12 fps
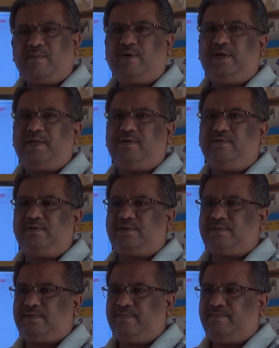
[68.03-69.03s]

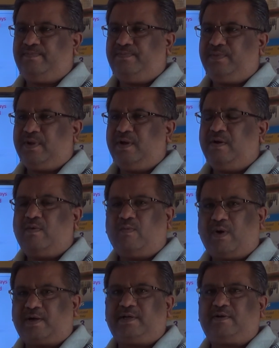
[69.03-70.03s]
molecules,
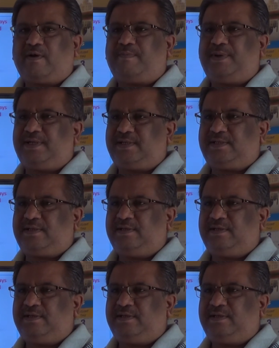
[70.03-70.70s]
water droplets,